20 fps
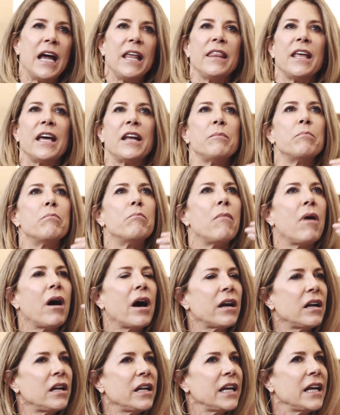and then
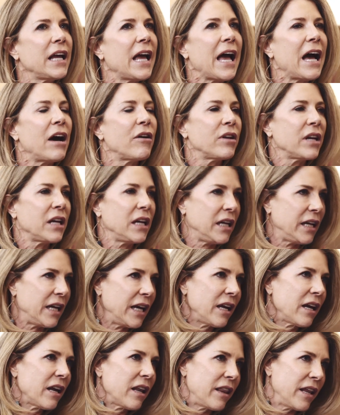modeling how to
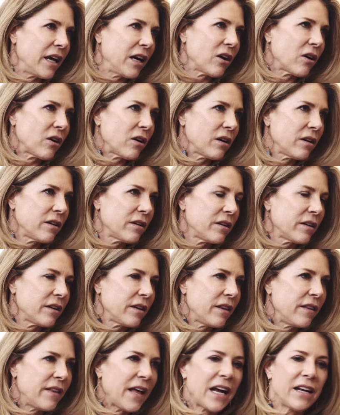get there.
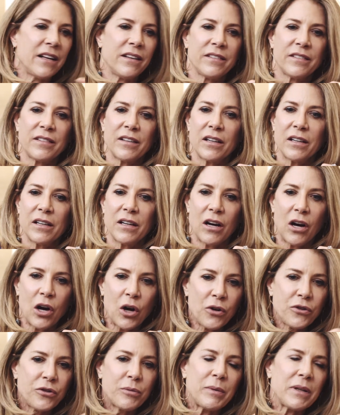That is
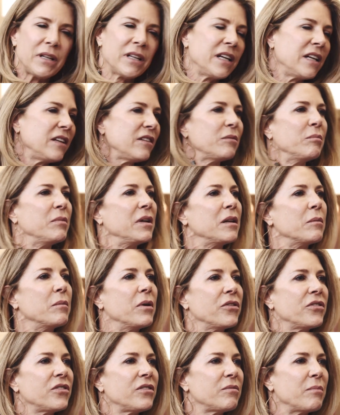ultimately, to me,
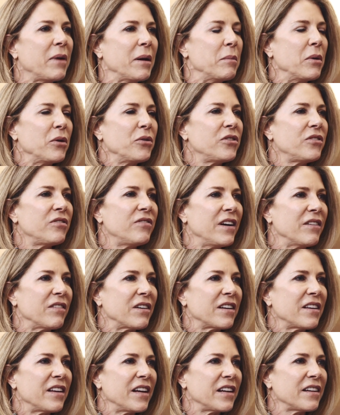my most
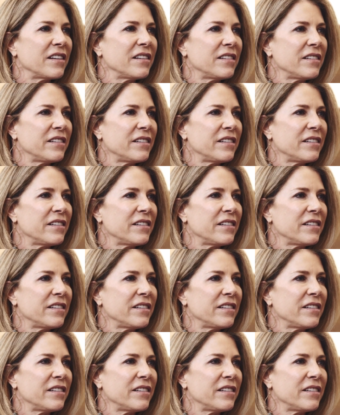favorite thing.